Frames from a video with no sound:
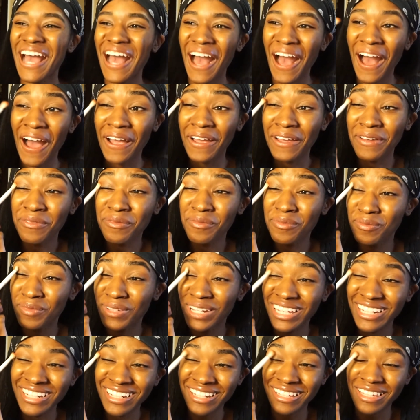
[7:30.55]
I am
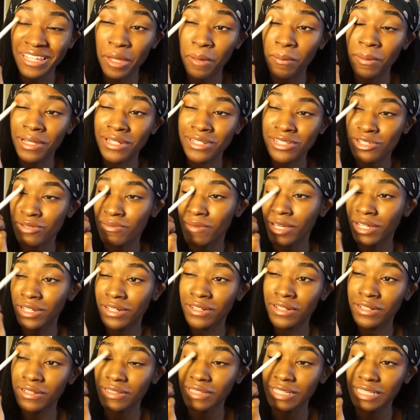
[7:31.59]
blending them into my
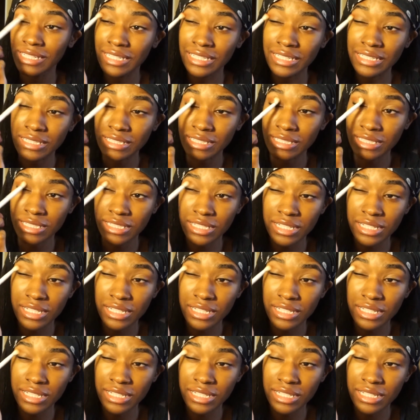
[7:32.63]
crease.